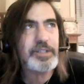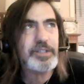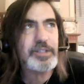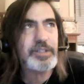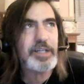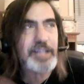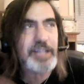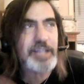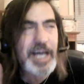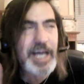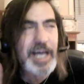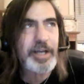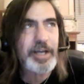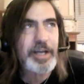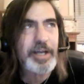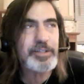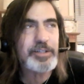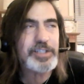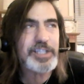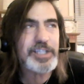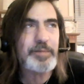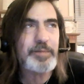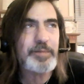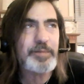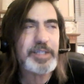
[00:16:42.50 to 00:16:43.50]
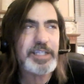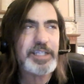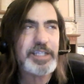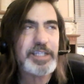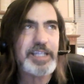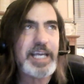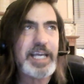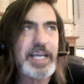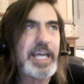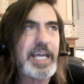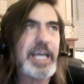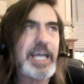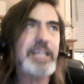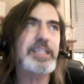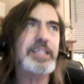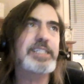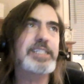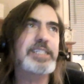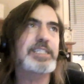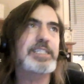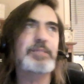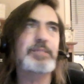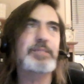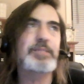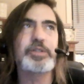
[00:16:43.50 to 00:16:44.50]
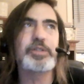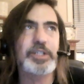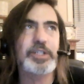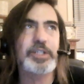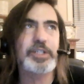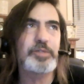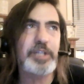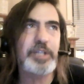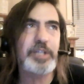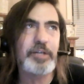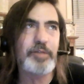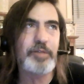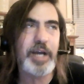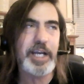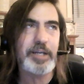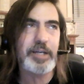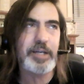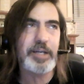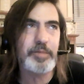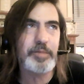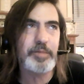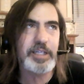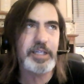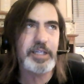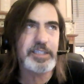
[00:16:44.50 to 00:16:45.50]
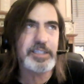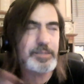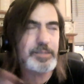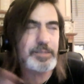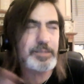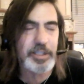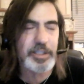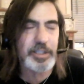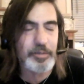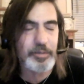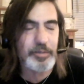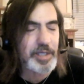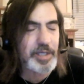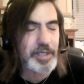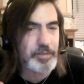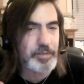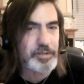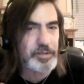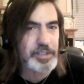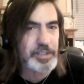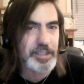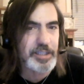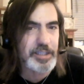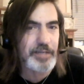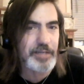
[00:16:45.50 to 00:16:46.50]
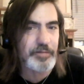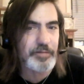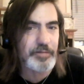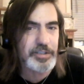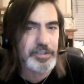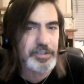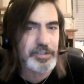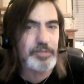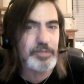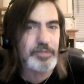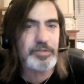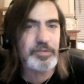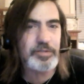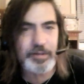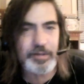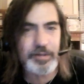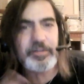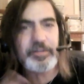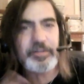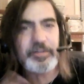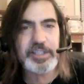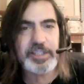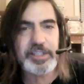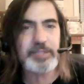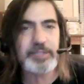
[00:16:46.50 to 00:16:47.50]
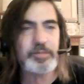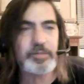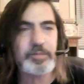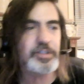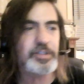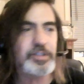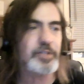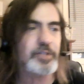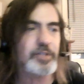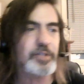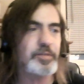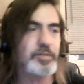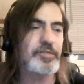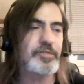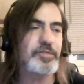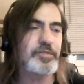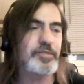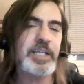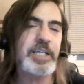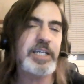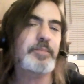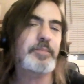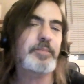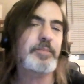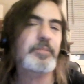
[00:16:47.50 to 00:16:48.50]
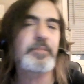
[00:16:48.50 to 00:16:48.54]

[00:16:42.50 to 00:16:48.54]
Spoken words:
a lot of writers tell me that they can't listen to music when they write. I mean, it seems like you're a big music lover. Do you ever listen to music when you write?